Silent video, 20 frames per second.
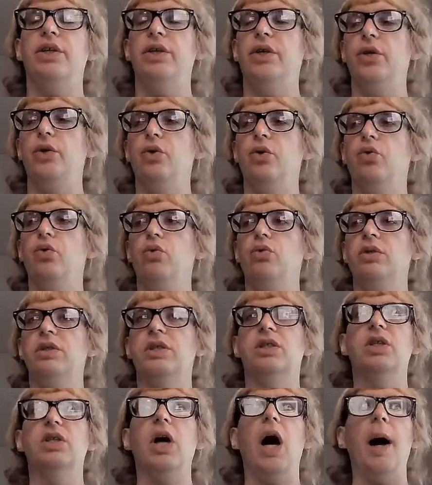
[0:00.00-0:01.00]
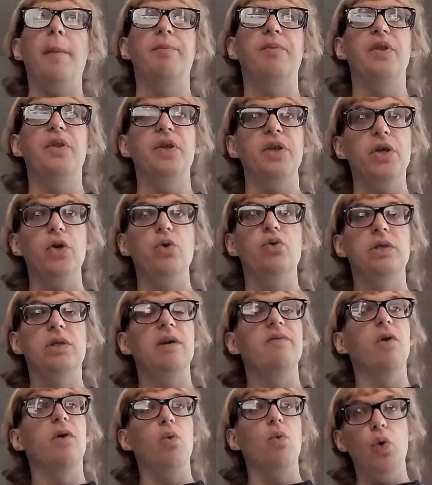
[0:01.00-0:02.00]
you stop the use
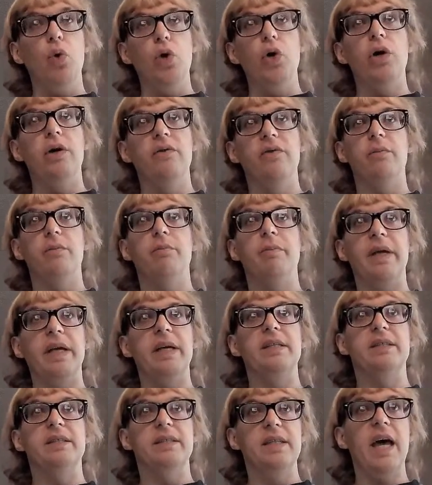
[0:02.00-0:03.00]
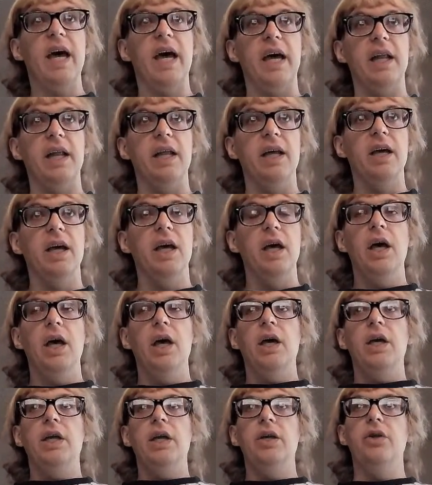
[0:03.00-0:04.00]
of a word from being said,
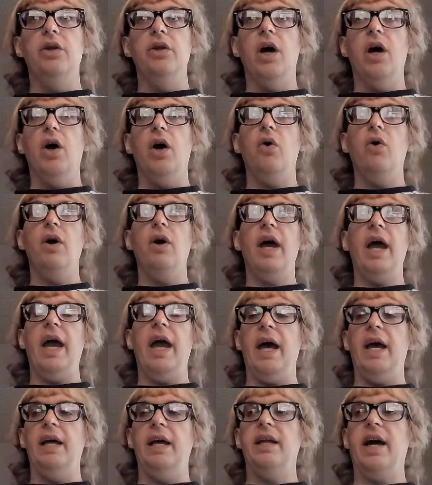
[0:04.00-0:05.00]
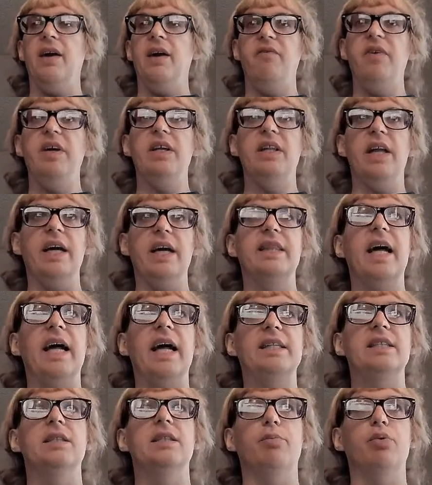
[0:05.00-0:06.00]
and I feel like
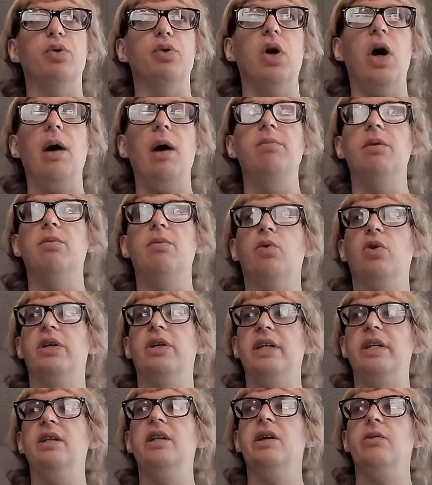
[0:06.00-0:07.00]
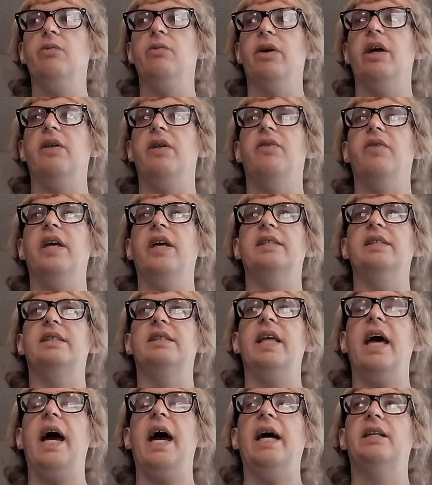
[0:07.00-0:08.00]
that's the problem we're dealing with,
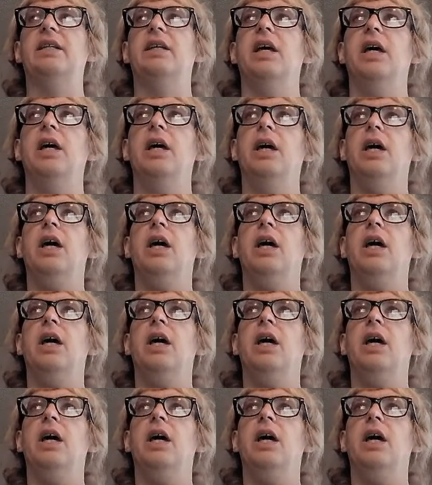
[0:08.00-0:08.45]
is that